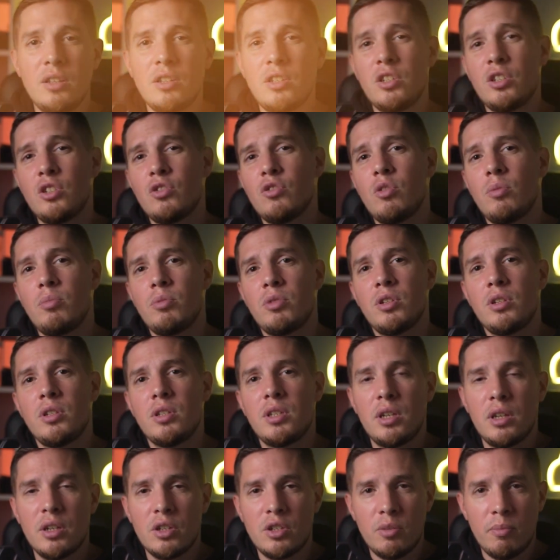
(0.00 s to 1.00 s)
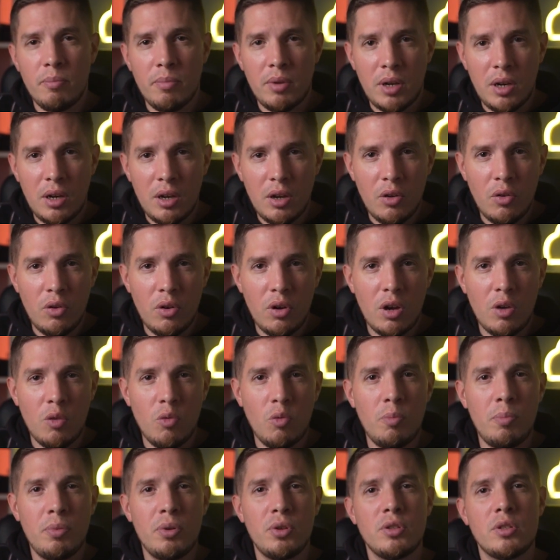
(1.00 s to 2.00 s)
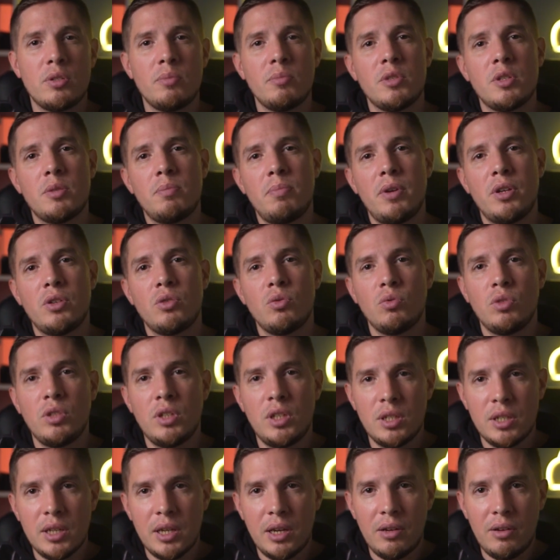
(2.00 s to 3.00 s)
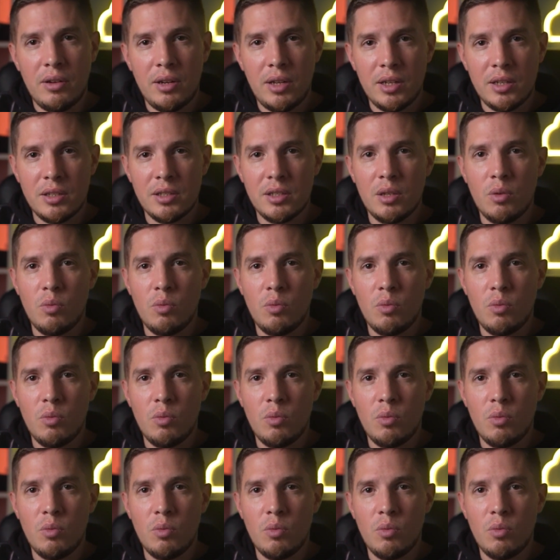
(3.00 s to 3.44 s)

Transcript: the description section below I will put some special discount links